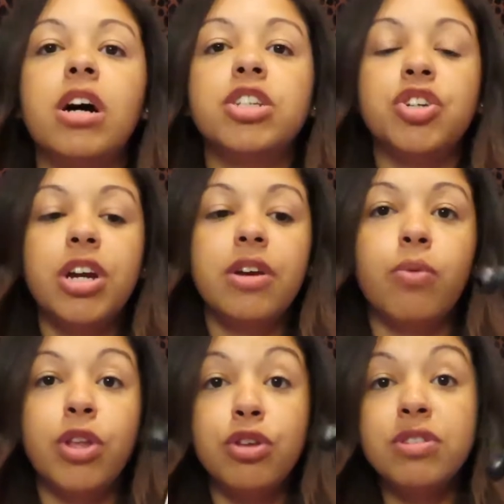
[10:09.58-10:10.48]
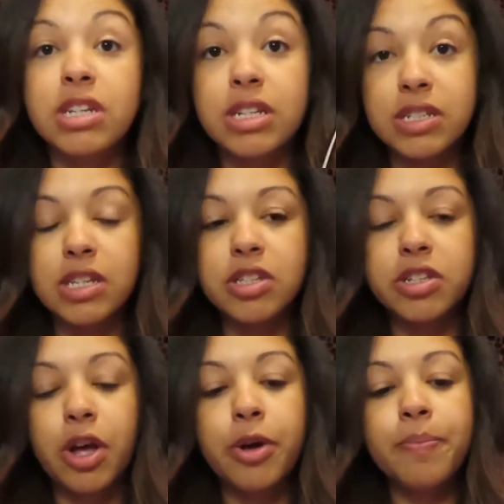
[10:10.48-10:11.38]
A trick when using the
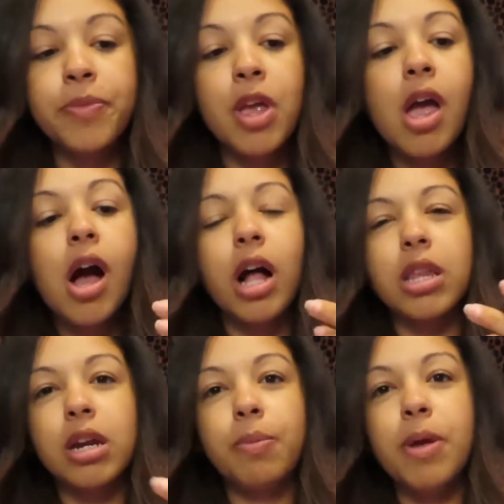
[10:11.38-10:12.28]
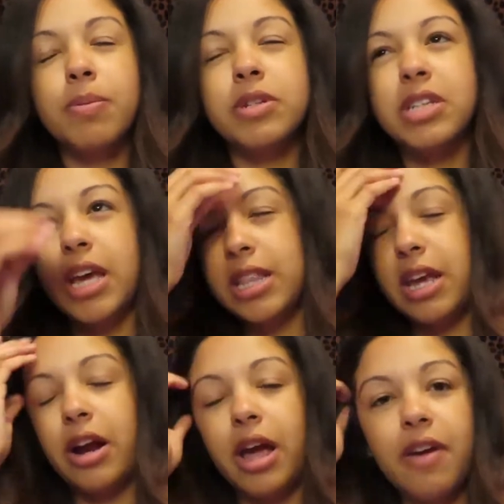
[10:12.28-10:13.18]
stethoscope, a lot of people say
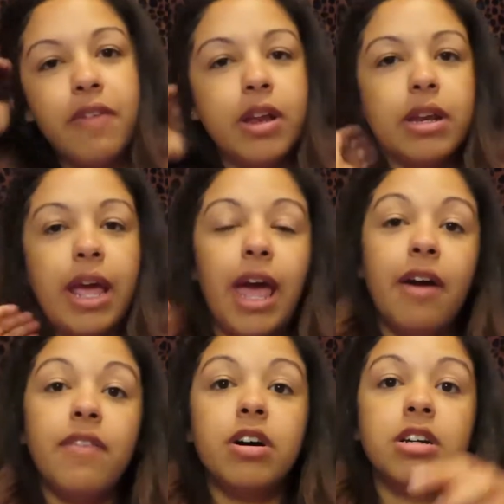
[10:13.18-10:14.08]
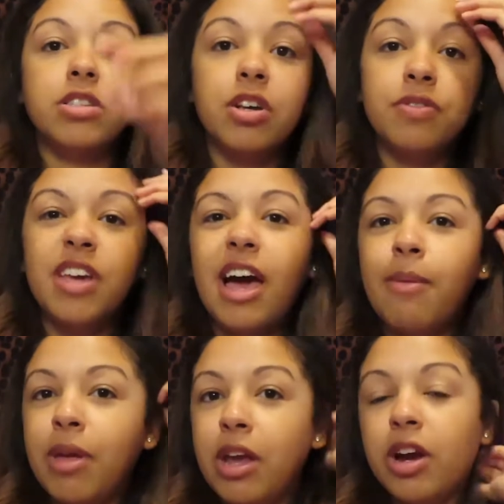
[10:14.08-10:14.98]
they have a tough time
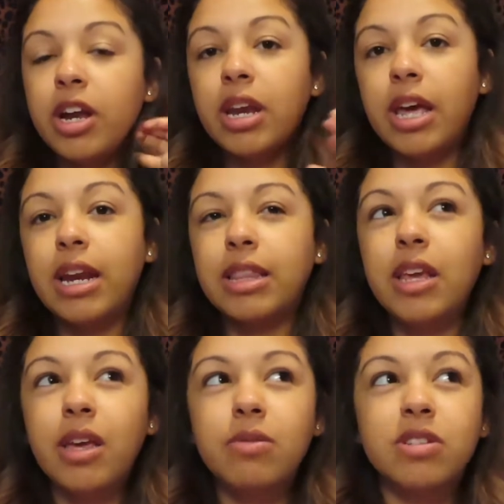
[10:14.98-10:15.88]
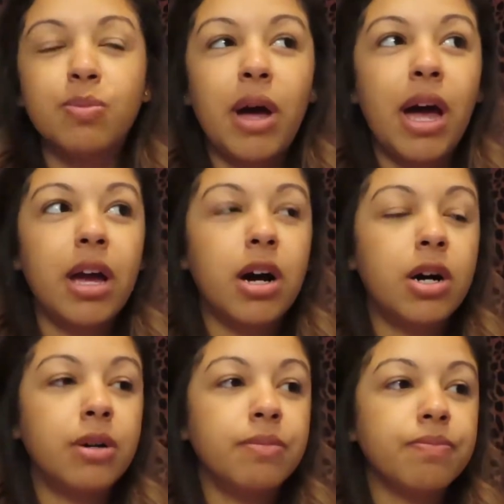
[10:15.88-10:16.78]
hearing, and I think it was my
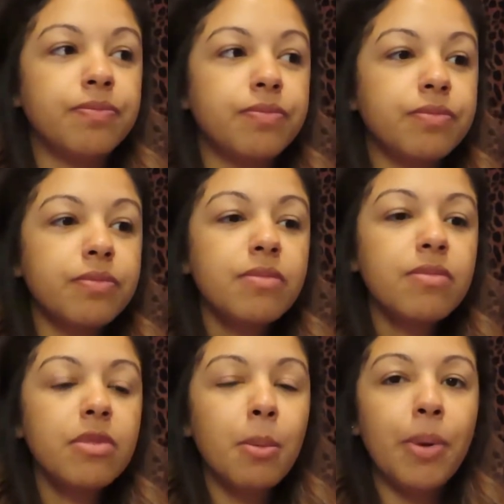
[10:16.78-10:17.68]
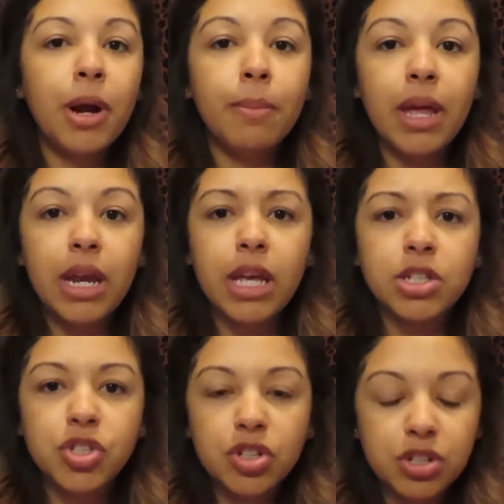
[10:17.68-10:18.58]
paramedic
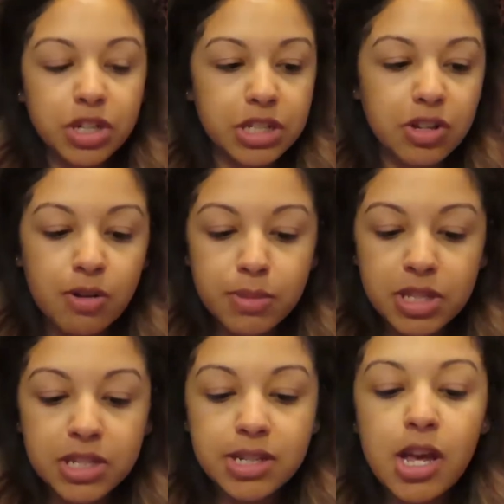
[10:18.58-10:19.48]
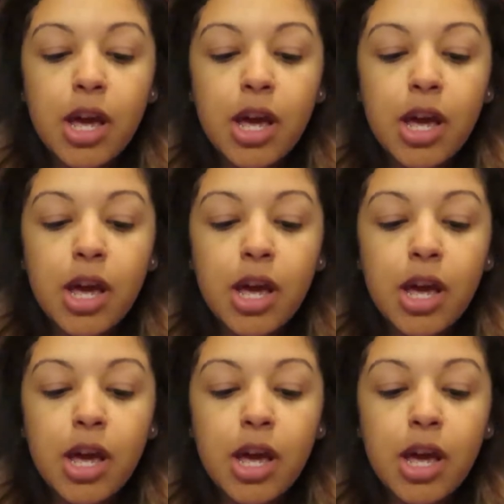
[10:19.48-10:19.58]
instructor that taught me this.